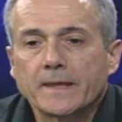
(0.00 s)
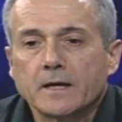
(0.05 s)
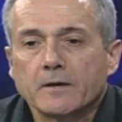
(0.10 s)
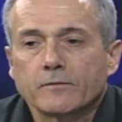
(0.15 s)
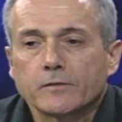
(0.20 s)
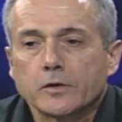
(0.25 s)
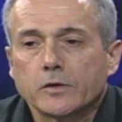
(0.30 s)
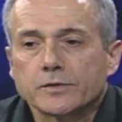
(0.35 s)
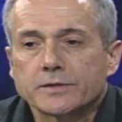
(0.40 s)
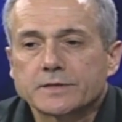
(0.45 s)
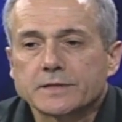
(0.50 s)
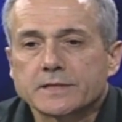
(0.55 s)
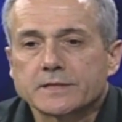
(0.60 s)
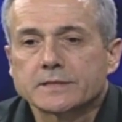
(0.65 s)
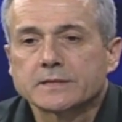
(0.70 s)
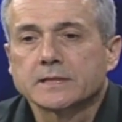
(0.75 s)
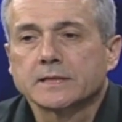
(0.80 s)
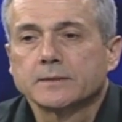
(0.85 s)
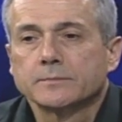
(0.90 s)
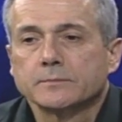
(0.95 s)
a flow
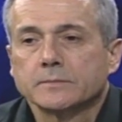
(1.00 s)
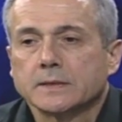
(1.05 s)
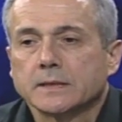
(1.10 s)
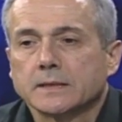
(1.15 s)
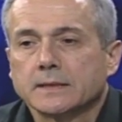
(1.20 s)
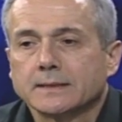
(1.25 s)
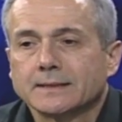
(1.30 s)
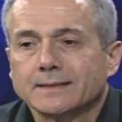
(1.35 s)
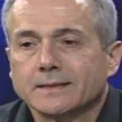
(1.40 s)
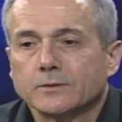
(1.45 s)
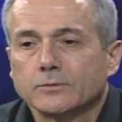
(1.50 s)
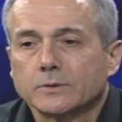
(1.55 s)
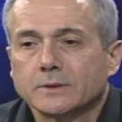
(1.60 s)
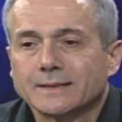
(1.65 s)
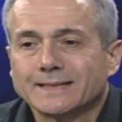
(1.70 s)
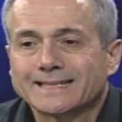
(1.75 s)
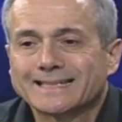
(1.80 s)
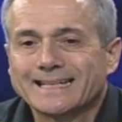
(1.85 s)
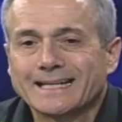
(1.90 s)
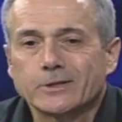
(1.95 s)
system uh,
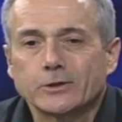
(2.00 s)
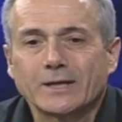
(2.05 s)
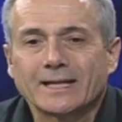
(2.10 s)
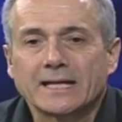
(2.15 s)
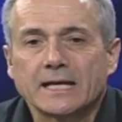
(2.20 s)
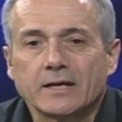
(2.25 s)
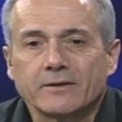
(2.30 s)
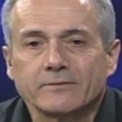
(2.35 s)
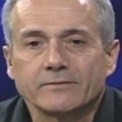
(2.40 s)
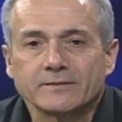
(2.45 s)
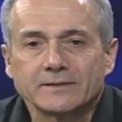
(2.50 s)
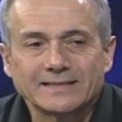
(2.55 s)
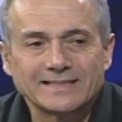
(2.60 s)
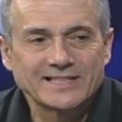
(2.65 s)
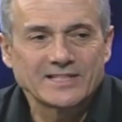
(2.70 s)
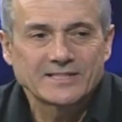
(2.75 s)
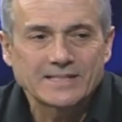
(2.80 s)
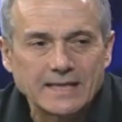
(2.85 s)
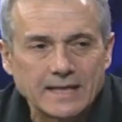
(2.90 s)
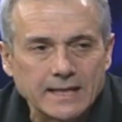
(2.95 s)
cannot have
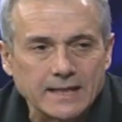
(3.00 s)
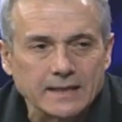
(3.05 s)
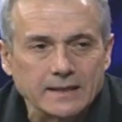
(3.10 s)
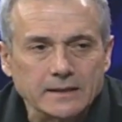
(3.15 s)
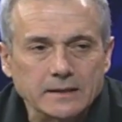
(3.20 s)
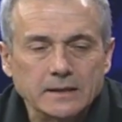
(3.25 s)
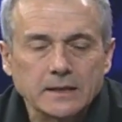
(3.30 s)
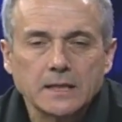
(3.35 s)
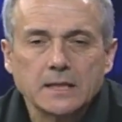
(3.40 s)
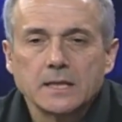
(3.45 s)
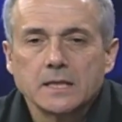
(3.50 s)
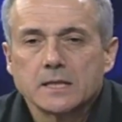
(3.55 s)
design.